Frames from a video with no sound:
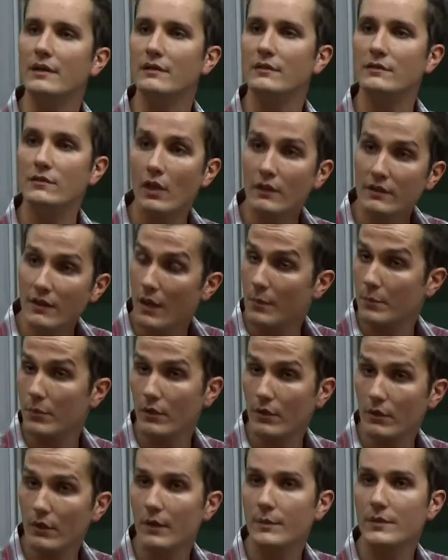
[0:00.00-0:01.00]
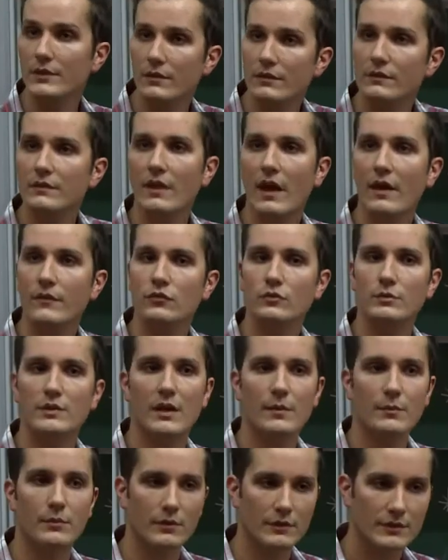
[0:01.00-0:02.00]
It's not ample. I mean, it doesn't have to be
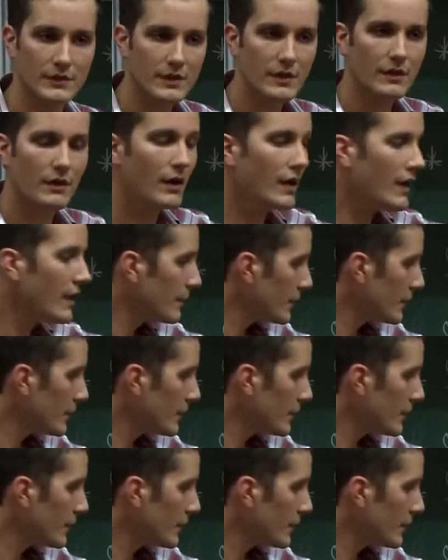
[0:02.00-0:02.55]
ample here.